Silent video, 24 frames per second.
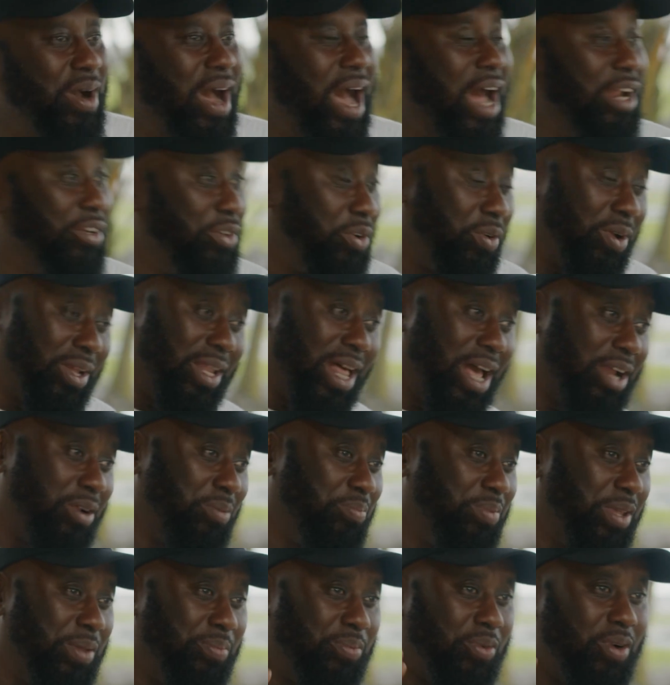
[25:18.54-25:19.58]
I know a lot of
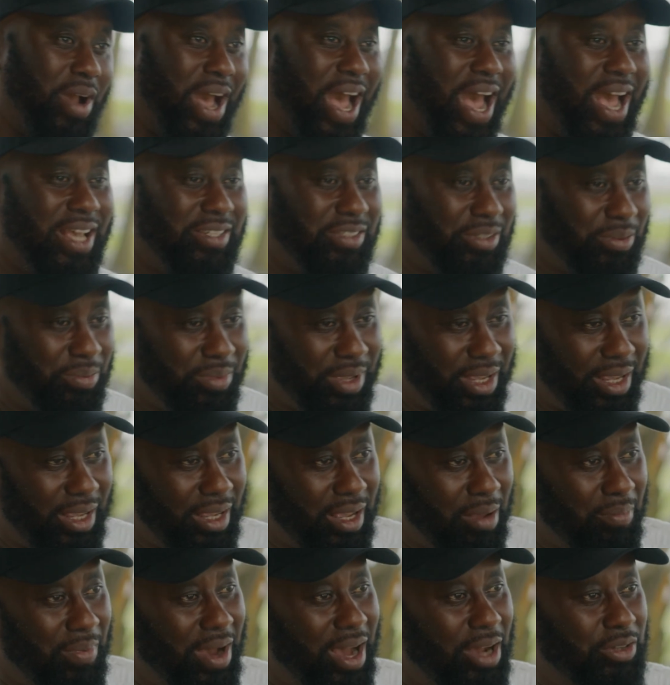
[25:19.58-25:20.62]
people ask me
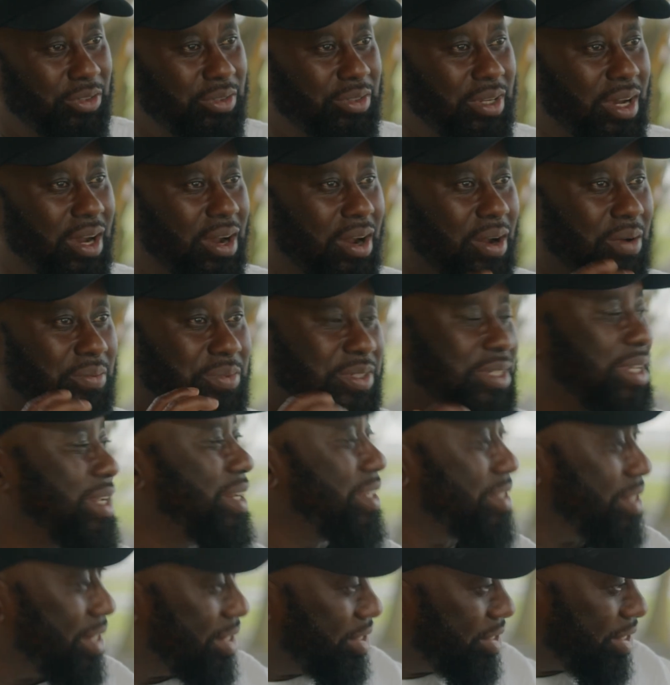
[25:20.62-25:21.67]
about
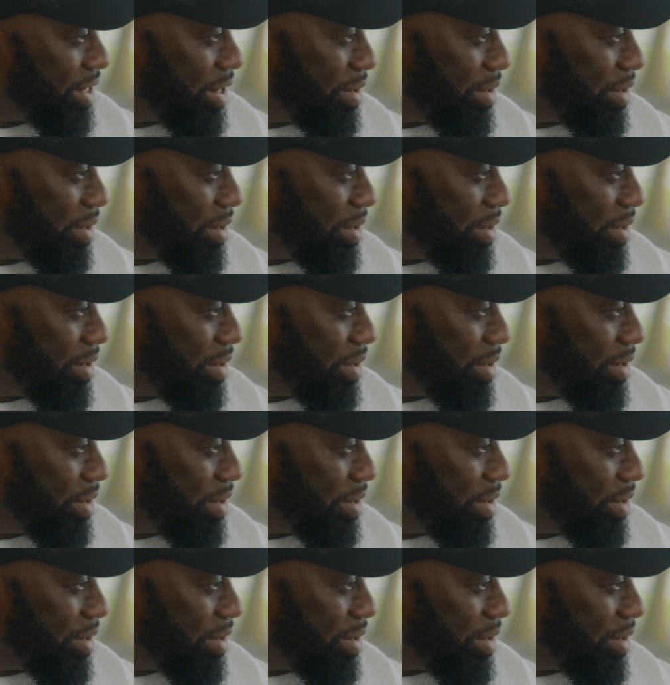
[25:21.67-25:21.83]
citizenship.